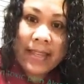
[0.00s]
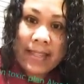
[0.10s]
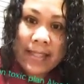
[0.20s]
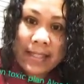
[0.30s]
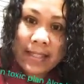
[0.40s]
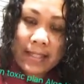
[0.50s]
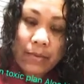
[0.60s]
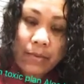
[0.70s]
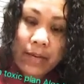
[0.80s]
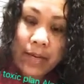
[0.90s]
this is
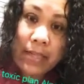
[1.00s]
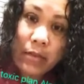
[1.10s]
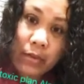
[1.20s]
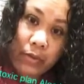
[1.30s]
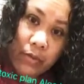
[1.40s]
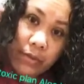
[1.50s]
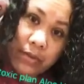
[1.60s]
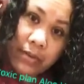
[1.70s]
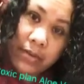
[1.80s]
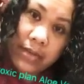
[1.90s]
what I do.
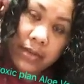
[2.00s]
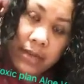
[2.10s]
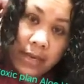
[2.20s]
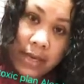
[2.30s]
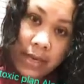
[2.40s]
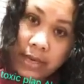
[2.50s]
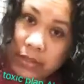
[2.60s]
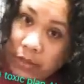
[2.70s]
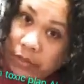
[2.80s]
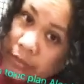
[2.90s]
I
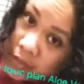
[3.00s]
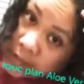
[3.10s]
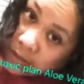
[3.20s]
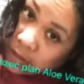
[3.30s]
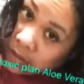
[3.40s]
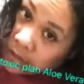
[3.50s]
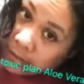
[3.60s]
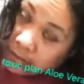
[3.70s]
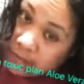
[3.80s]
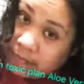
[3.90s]
just finished
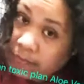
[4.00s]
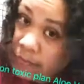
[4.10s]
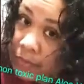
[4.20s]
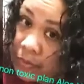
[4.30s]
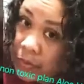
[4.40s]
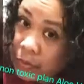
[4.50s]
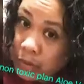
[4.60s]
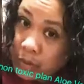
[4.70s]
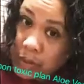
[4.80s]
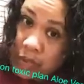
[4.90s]

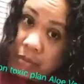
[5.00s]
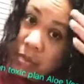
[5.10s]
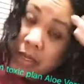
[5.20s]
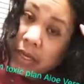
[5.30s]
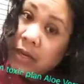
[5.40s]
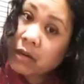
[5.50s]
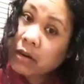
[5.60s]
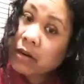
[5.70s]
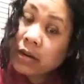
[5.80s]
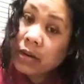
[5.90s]
washing my
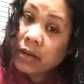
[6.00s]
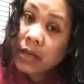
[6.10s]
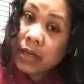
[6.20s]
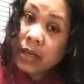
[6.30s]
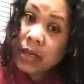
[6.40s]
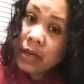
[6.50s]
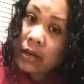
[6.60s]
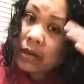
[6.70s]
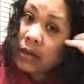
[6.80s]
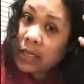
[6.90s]
hair
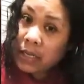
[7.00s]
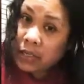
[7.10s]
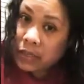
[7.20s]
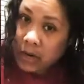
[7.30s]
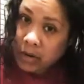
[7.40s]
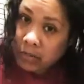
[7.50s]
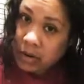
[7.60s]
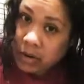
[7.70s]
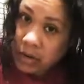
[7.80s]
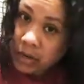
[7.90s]
in a
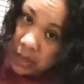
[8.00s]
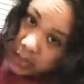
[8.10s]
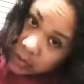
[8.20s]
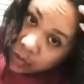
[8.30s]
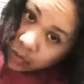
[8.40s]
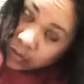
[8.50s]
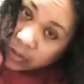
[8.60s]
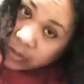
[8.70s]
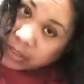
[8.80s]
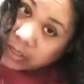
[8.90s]
shower.
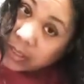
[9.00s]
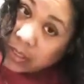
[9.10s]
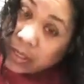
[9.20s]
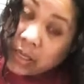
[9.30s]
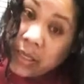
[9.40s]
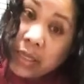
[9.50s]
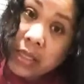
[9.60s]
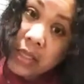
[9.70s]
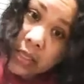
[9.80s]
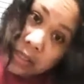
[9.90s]
Usually
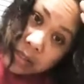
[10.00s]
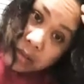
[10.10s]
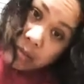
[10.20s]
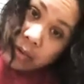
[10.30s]
this is the